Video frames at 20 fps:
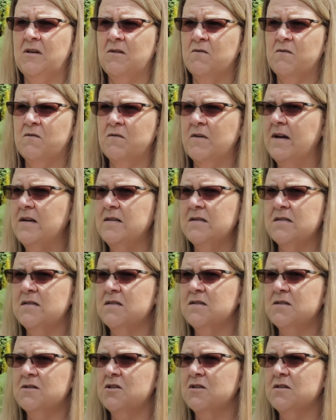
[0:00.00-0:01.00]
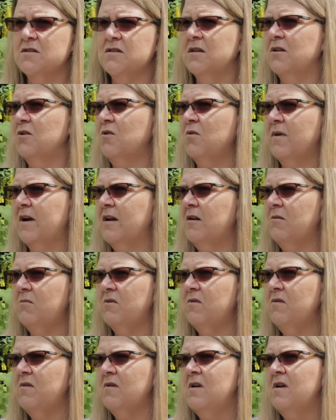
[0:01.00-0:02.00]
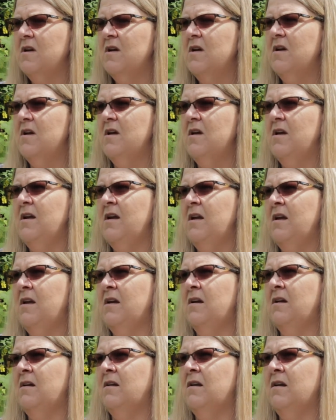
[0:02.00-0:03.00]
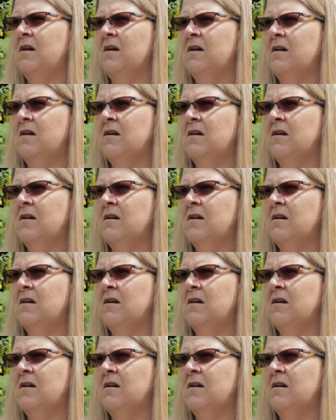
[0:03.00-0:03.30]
and friends is just incredible. And